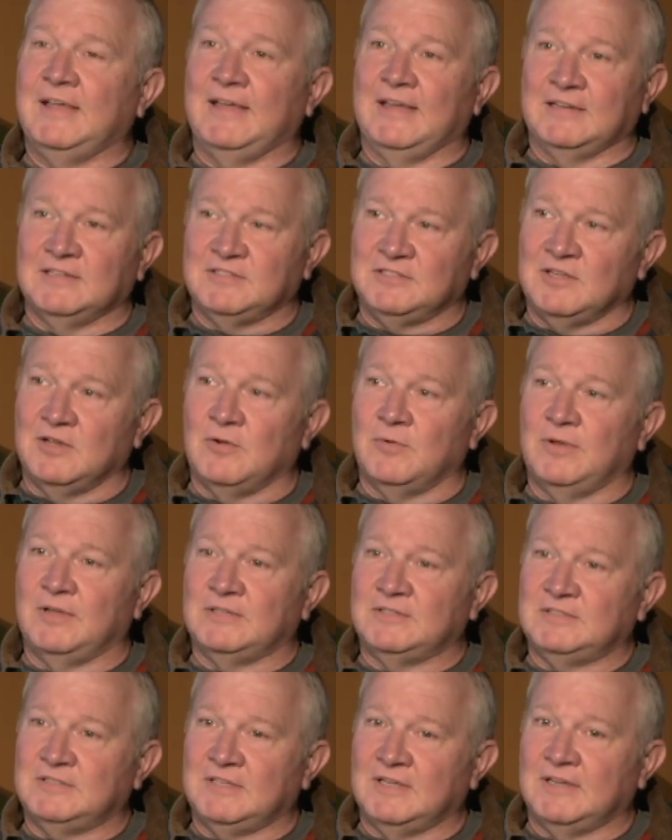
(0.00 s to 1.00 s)
And so
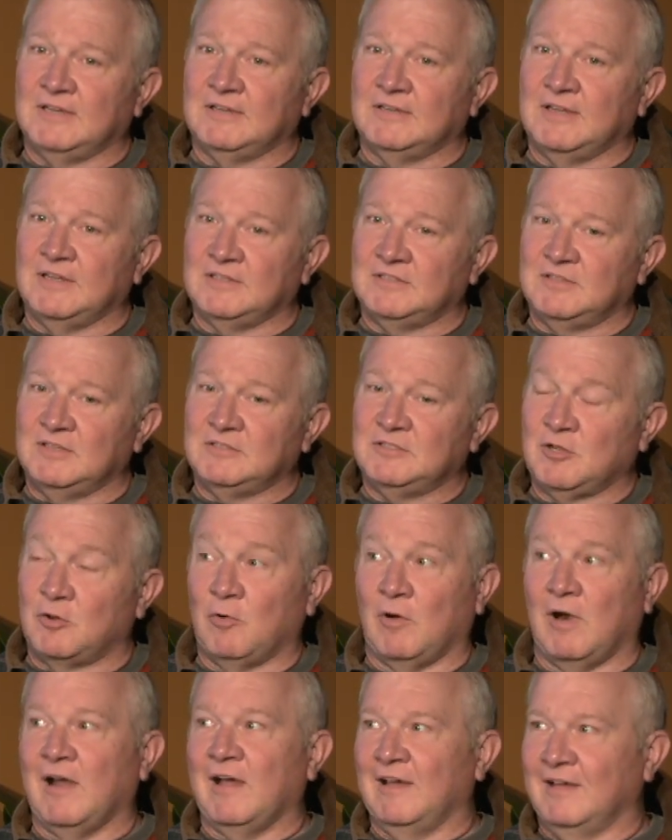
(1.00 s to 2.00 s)
it's, uh, it's, it's a
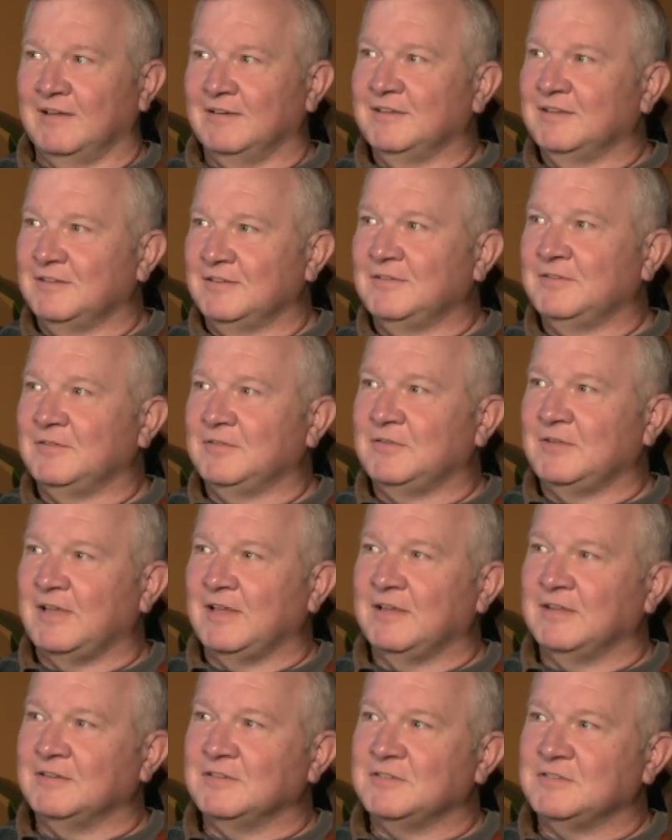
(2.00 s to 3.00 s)
grind.
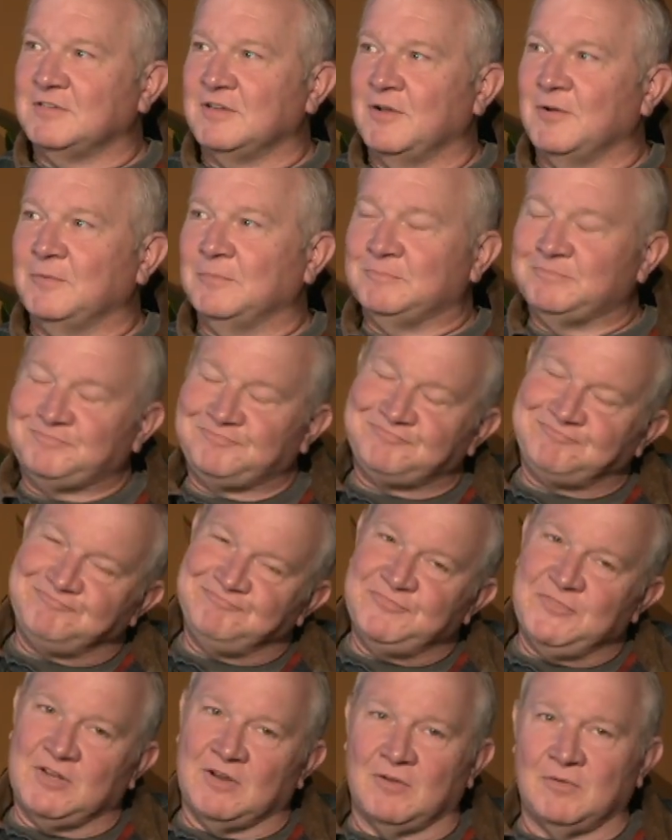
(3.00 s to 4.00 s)
And so,
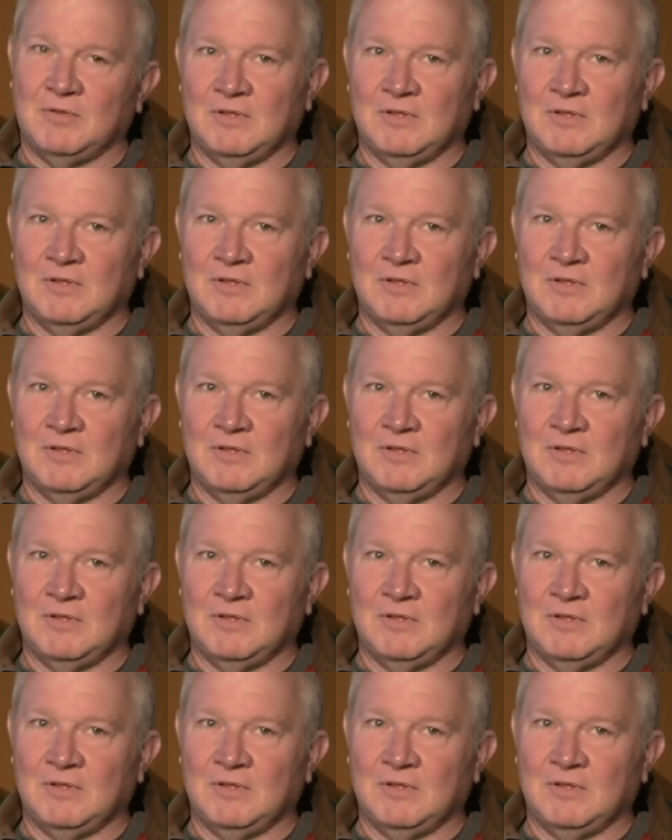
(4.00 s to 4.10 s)
you know,